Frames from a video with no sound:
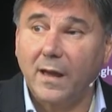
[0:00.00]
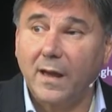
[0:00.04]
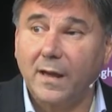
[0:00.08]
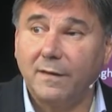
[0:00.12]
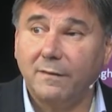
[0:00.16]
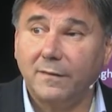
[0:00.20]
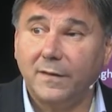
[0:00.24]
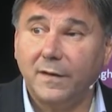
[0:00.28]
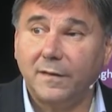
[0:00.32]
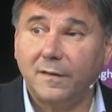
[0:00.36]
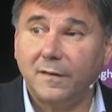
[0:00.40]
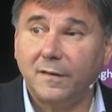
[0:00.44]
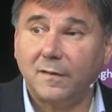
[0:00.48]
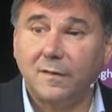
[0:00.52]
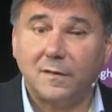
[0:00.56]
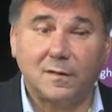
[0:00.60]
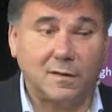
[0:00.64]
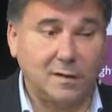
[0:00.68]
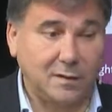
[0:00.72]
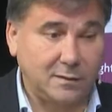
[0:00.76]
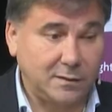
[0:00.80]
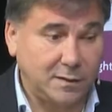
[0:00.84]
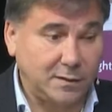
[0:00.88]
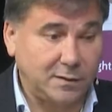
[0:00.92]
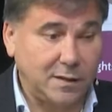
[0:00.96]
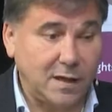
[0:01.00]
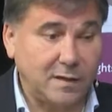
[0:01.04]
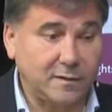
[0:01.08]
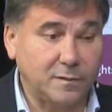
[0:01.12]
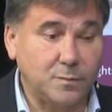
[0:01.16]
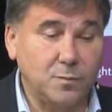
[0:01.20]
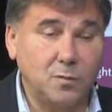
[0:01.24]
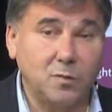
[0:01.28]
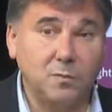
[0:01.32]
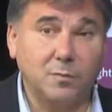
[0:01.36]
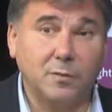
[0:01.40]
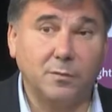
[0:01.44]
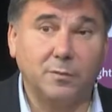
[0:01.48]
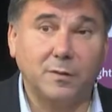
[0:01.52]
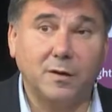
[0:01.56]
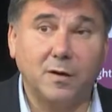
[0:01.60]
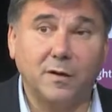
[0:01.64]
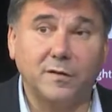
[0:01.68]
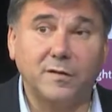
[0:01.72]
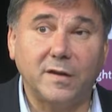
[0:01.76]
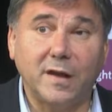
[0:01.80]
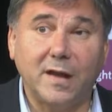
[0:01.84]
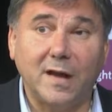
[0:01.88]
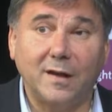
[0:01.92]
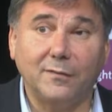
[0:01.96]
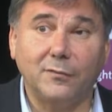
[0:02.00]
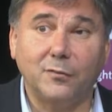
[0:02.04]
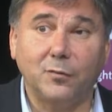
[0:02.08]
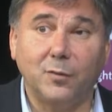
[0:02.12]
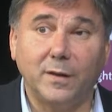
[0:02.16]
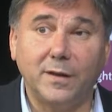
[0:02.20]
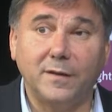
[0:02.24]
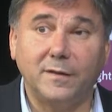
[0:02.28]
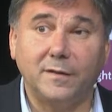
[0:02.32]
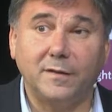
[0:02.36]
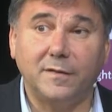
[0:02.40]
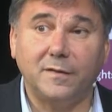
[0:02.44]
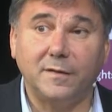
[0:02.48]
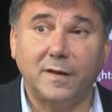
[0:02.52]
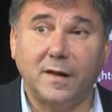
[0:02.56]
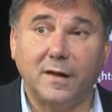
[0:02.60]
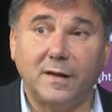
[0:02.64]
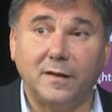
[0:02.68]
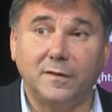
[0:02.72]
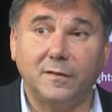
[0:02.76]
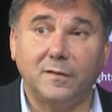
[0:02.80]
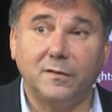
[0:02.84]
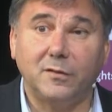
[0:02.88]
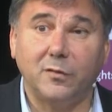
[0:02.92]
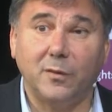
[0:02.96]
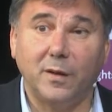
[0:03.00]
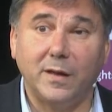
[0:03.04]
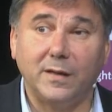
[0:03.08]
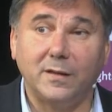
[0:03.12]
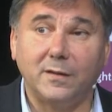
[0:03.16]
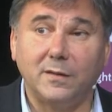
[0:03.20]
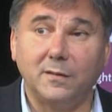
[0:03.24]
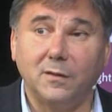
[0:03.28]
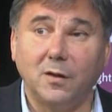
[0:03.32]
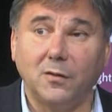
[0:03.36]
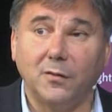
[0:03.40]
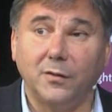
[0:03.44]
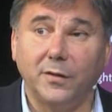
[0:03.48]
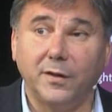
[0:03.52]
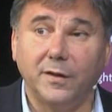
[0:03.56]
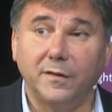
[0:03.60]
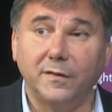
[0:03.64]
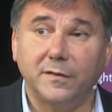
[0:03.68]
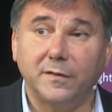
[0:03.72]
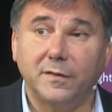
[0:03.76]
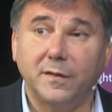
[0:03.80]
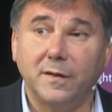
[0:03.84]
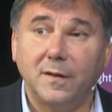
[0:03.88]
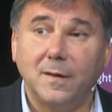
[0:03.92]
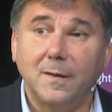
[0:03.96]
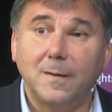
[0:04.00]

and this is the last moment because I have 20 seconds to end on this,